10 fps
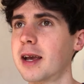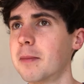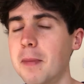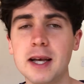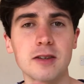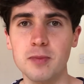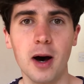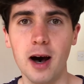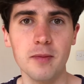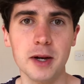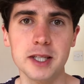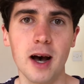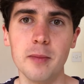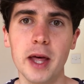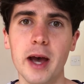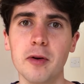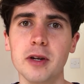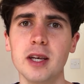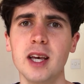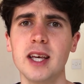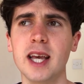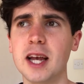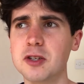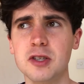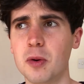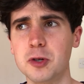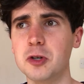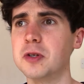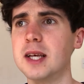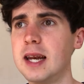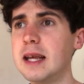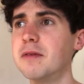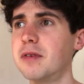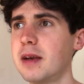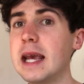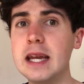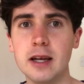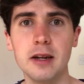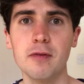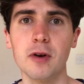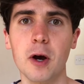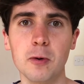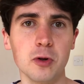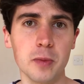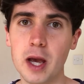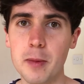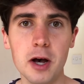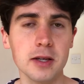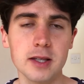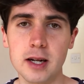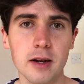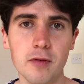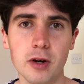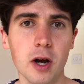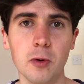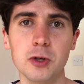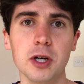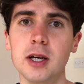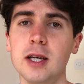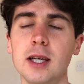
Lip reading: massive part of my time there, and just the opportunity to live in a different culture, be immersed in a different culture,